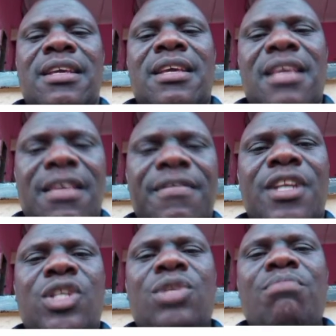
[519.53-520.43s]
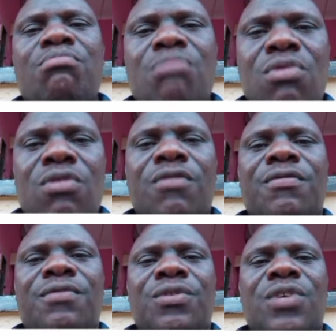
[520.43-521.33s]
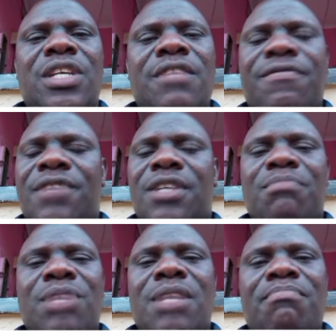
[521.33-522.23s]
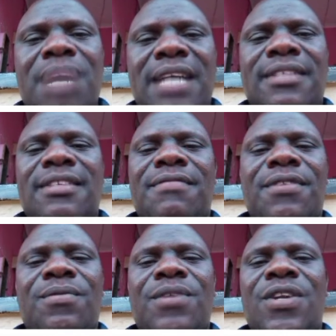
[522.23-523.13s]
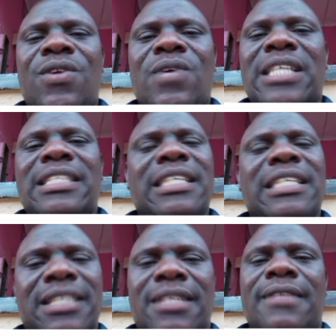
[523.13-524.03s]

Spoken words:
even to move your different body parts, even when you are seated.